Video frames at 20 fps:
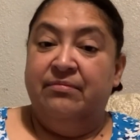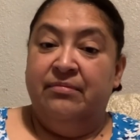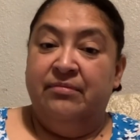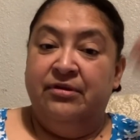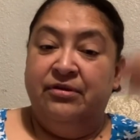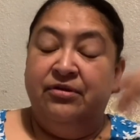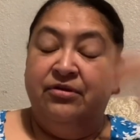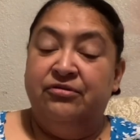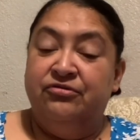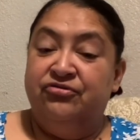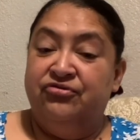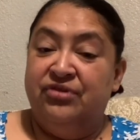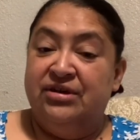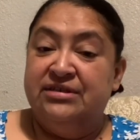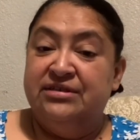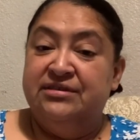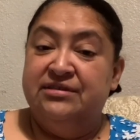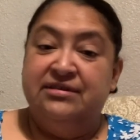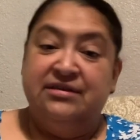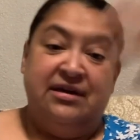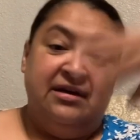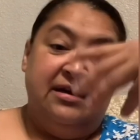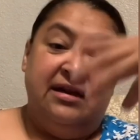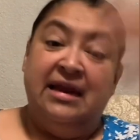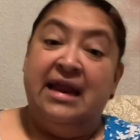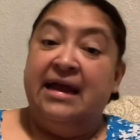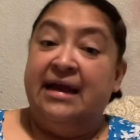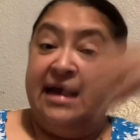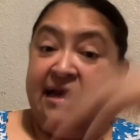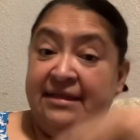
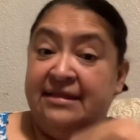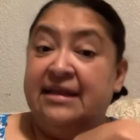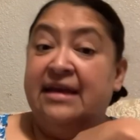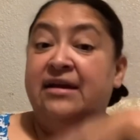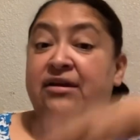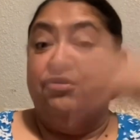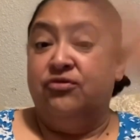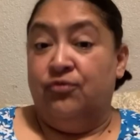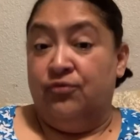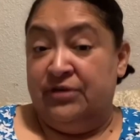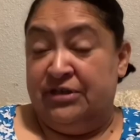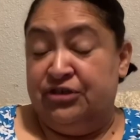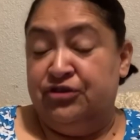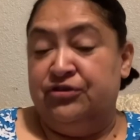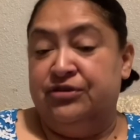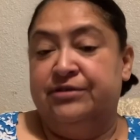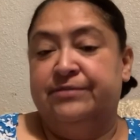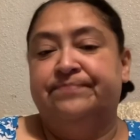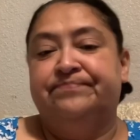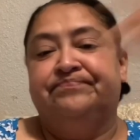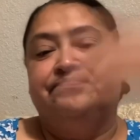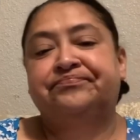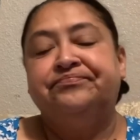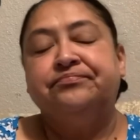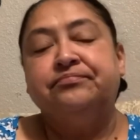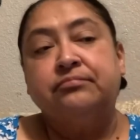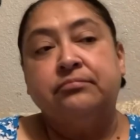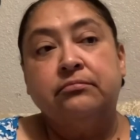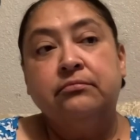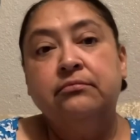like I think we should.
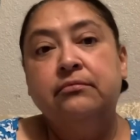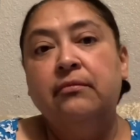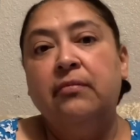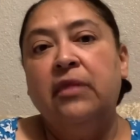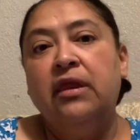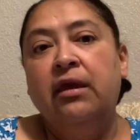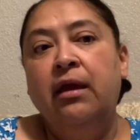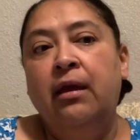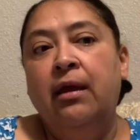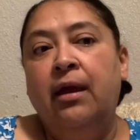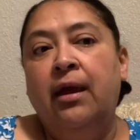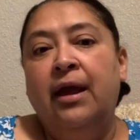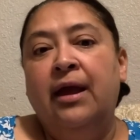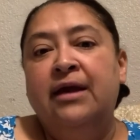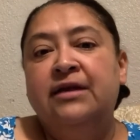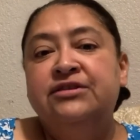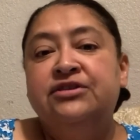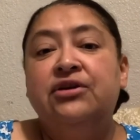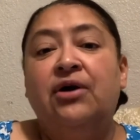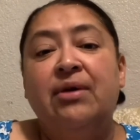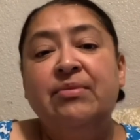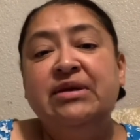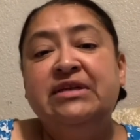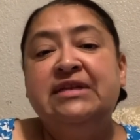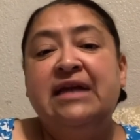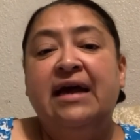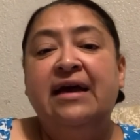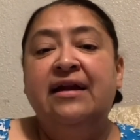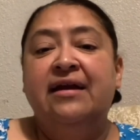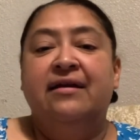So I'm
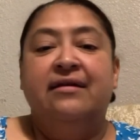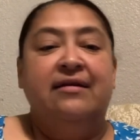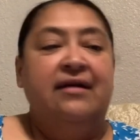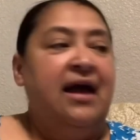excited.